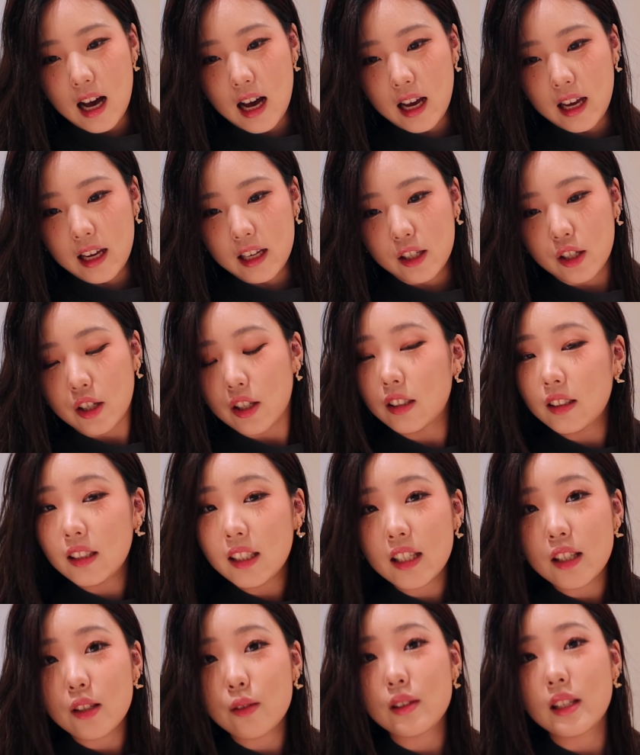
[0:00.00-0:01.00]
I currently
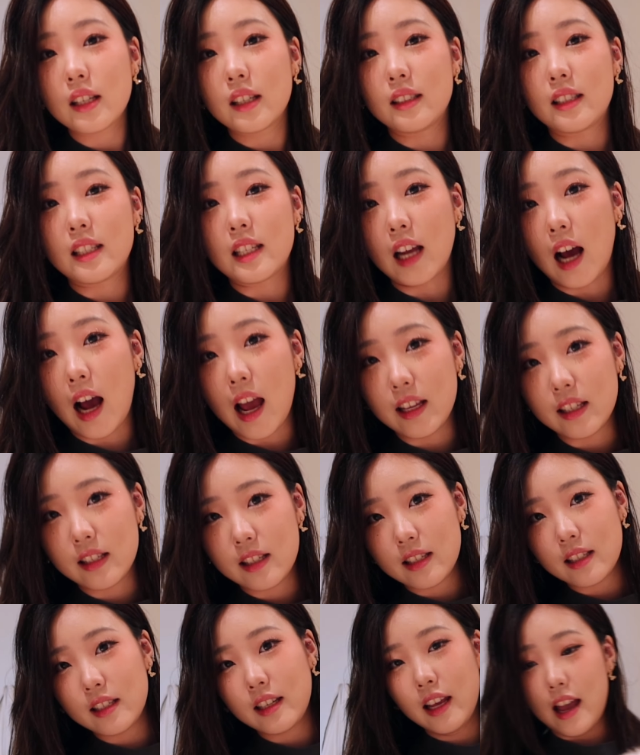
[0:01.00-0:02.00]
use a
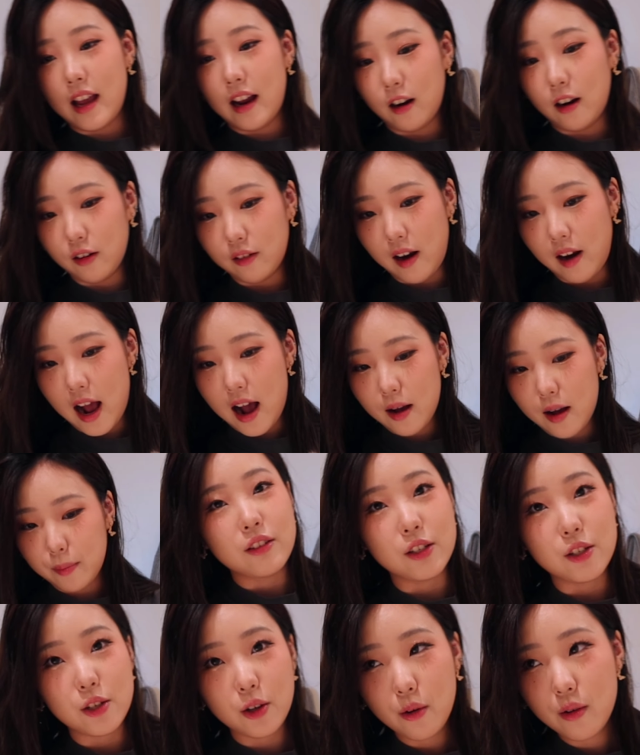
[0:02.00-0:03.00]
Dyson air wrap. If
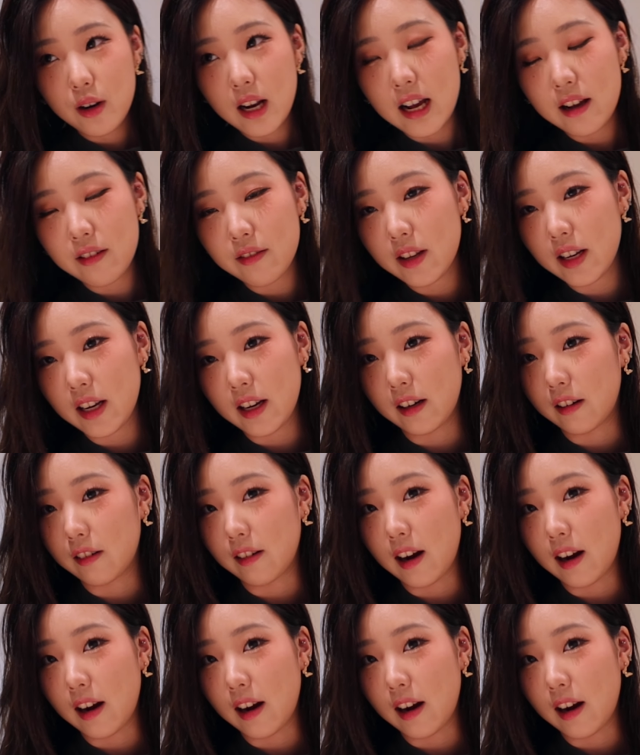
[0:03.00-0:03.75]
you don't have an air